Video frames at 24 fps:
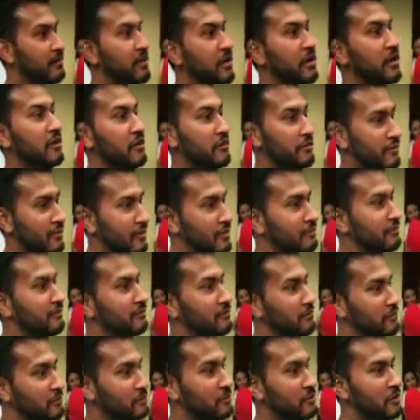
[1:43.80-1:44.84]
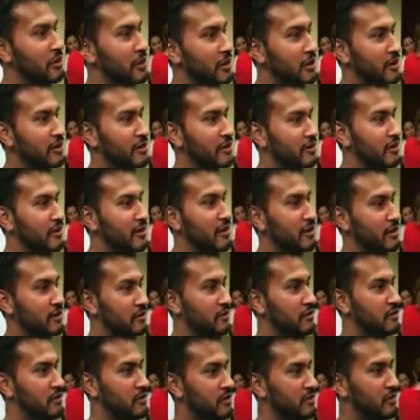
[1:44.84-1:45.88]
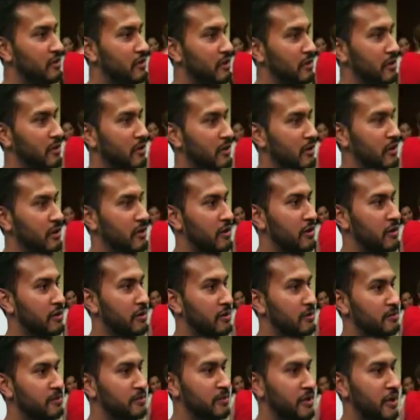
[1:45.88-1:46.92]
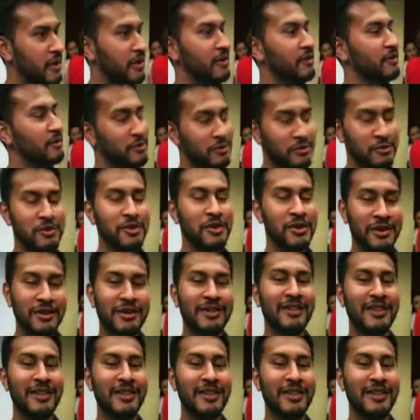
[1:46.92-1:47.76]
Yeah, the front foot, it's, yeah, it was good.